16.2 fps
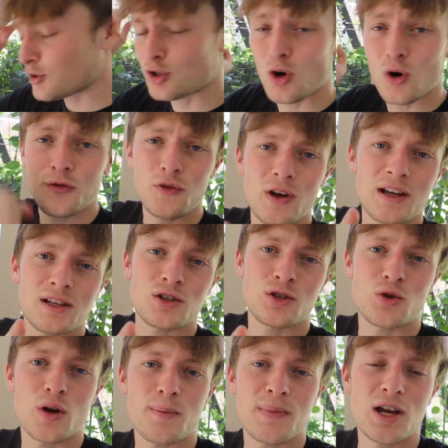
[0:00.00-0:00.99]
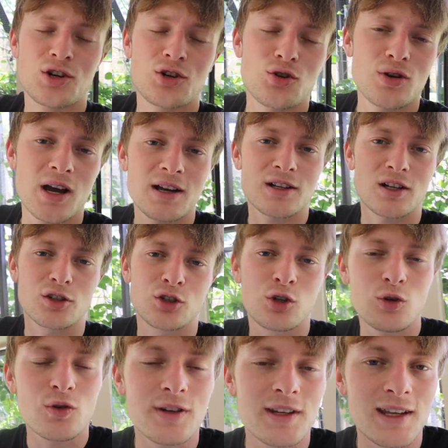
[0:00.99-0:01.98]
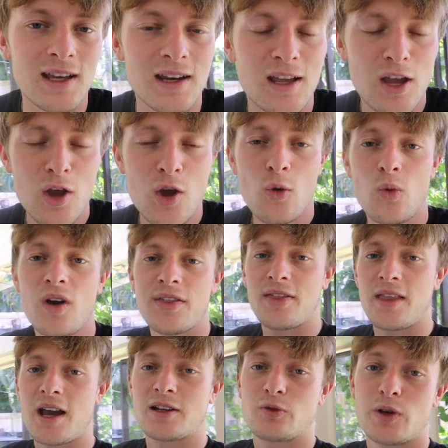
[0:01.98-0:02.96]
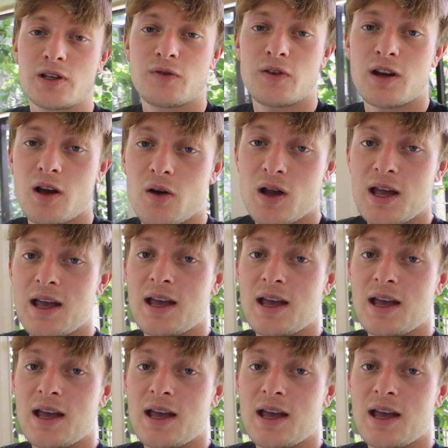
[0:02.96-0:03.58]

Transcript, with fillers: So if you guys enjoyed, make sure you guys are tuned in with next week's video.